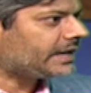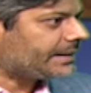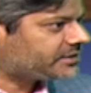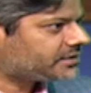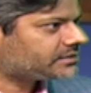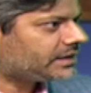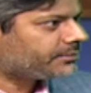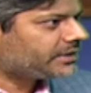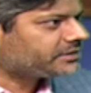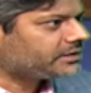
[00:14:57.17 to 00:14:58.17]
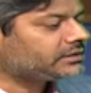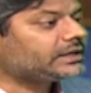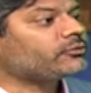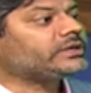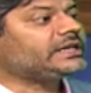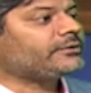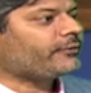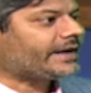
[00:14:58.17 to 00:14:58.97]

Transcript: climate sustainability, they would need